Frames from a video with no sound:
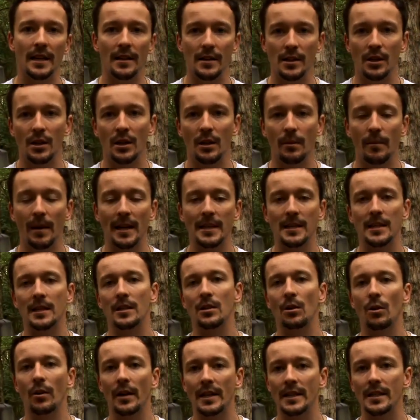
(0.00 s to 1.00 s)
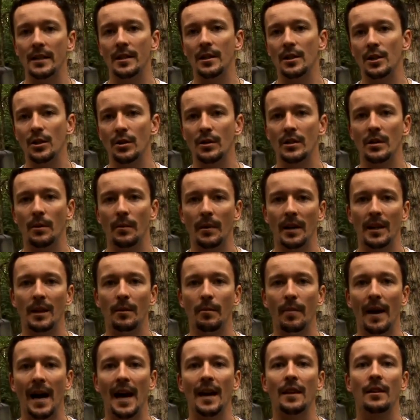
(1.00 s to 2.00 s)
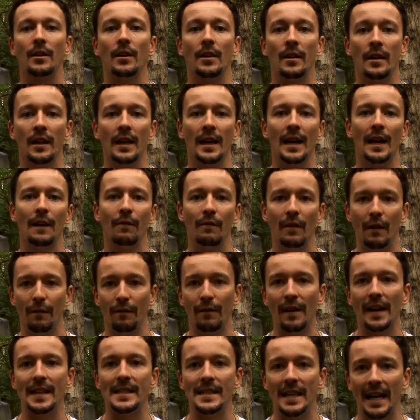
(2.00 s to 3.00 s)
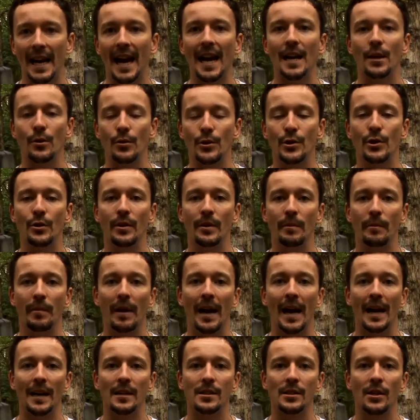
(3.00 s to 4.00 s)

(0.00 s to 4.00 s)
as you can imagine, it's a lot easier to shoot someone in the back than if they're facing at you shooting back.